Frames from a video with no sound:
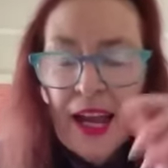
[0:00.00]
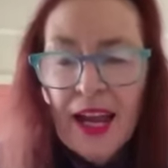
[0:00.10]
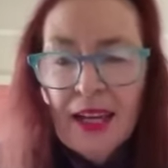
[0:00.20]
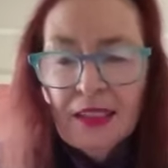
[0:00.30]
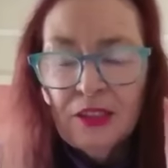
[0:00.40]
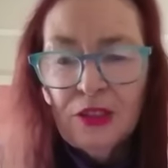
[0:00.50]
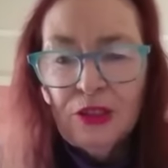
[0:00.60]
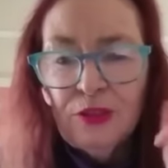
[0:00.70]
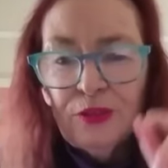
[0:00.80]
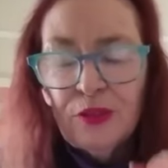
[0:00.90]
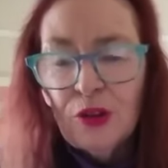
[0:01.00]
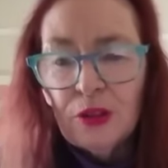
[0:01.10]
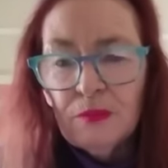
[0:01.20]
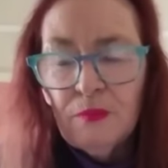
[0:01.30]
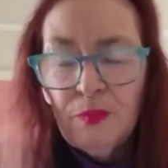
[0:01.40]
and you've
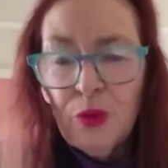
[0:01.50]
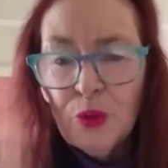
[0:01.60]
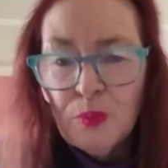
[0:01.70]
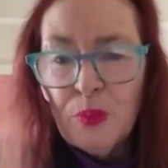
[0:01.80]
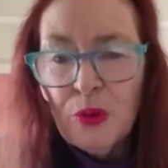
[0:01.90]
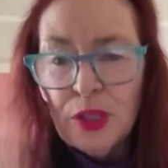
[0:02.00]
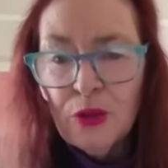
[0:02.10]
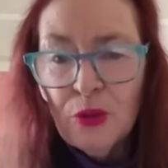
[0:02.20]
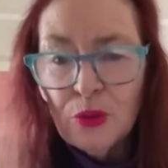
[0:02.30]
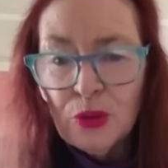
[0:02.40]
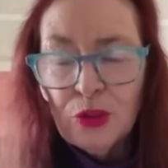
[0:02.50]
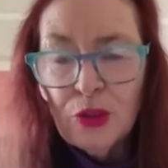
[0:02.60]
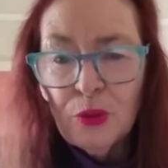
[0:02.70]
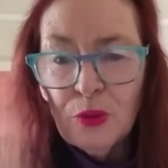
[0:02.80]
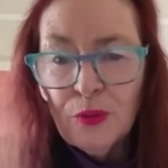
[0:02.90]
got
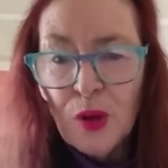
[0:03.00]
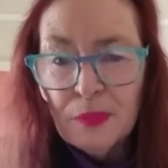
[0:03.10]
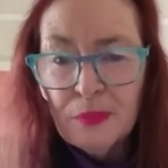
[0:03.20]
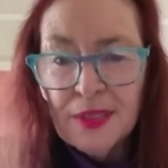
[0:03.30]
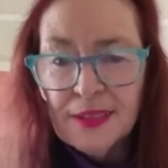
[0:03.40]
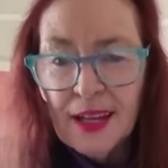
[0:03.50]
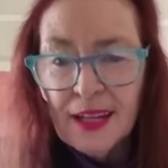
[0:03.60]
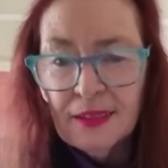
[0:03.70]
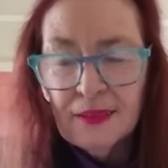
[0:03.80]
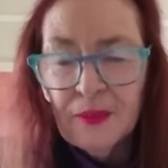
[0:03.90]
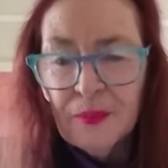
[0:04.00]
0.02 of 1%,